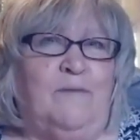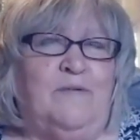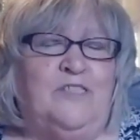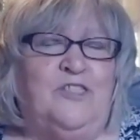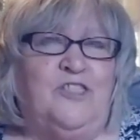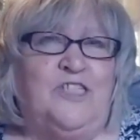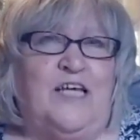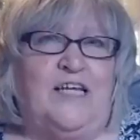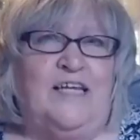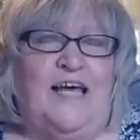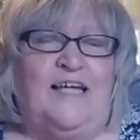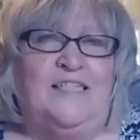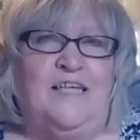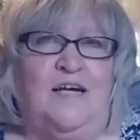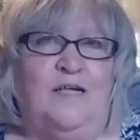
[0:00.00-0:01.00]
but just hadn't
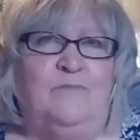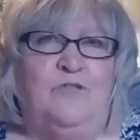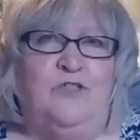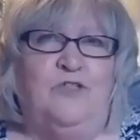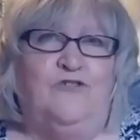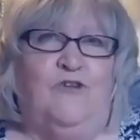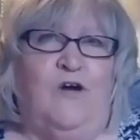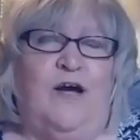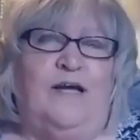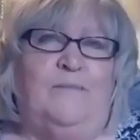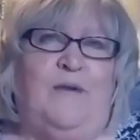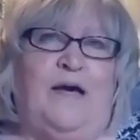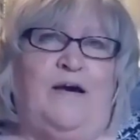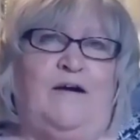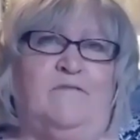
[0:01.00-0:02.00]
had time to try
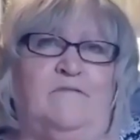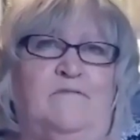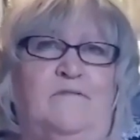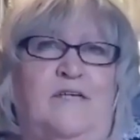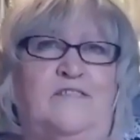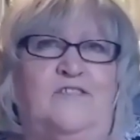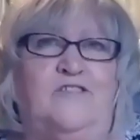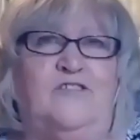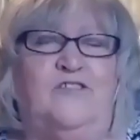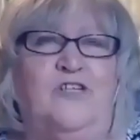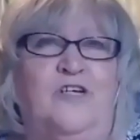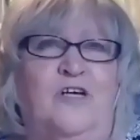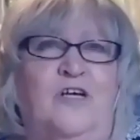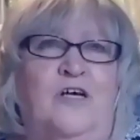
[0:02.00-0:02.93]
them out. And that's,